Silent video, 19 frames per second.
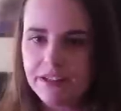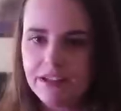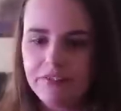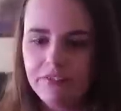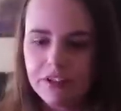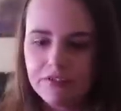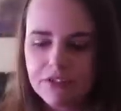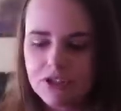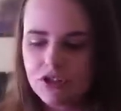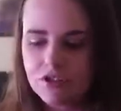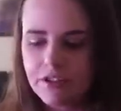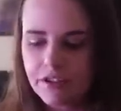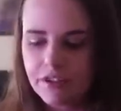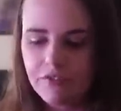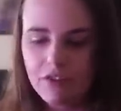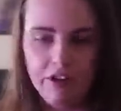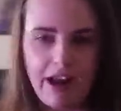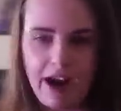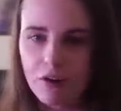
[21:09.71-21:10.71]
even if it's just like
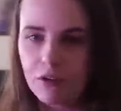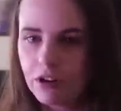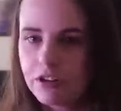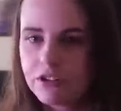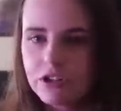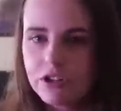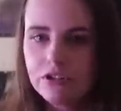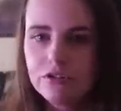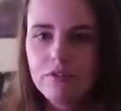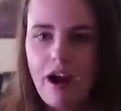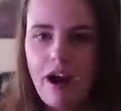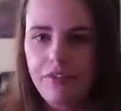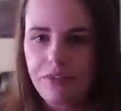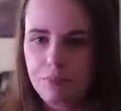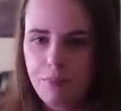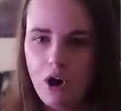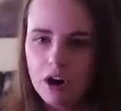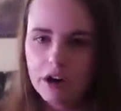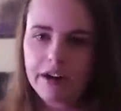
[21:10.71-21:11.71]
for an hour or two at
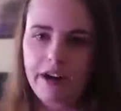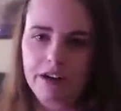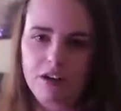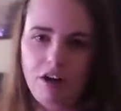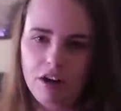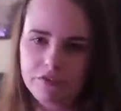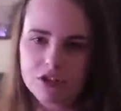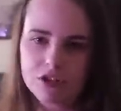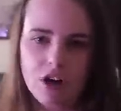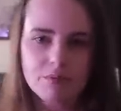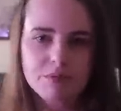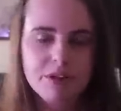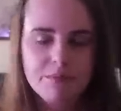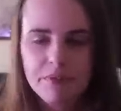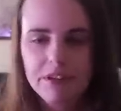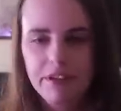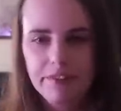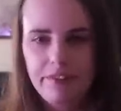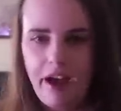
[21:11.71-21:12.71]
the park, at a coffee shop,
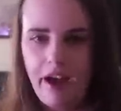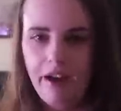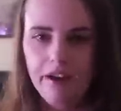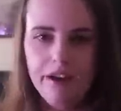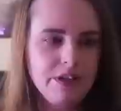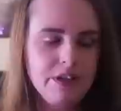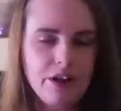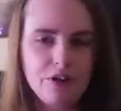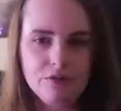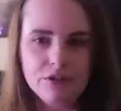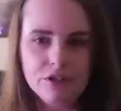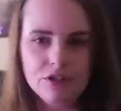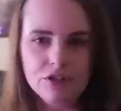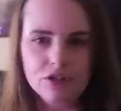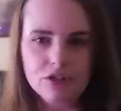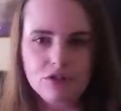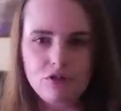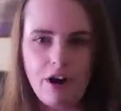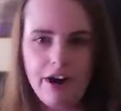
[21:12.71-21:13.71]
something like that, you know, to
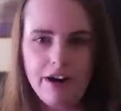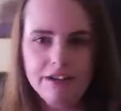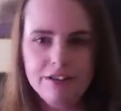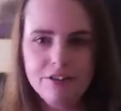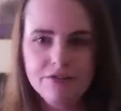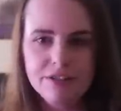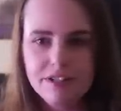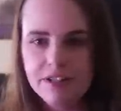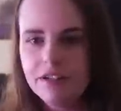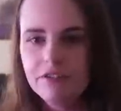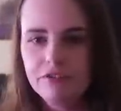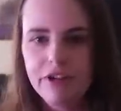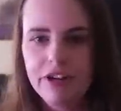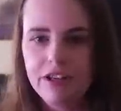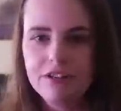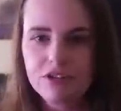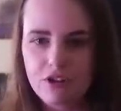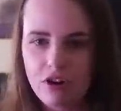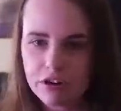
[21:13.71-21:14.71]
just try to see if we
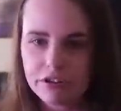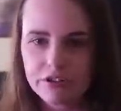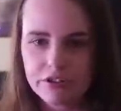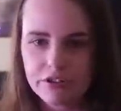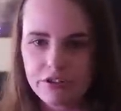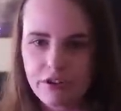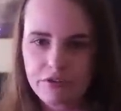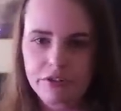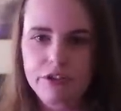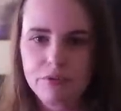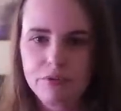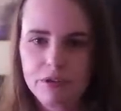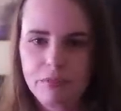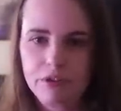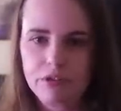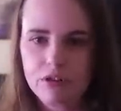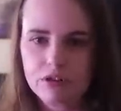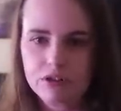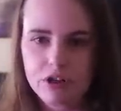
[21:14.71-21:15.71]
can start to slowly
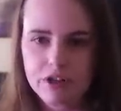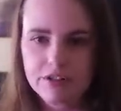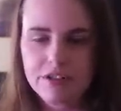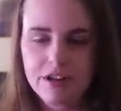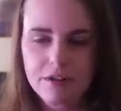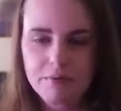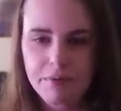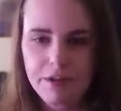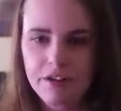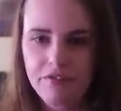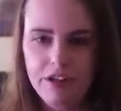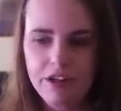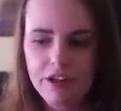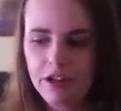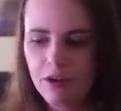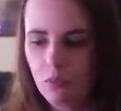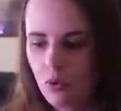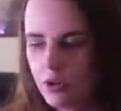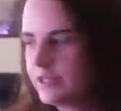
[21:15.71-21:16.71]
rebuild our trust up if
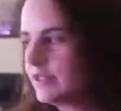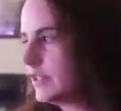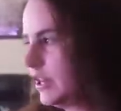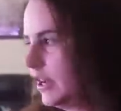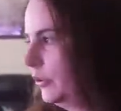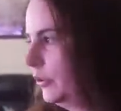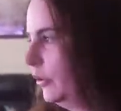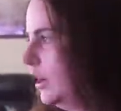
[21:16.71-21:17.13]
he wants to.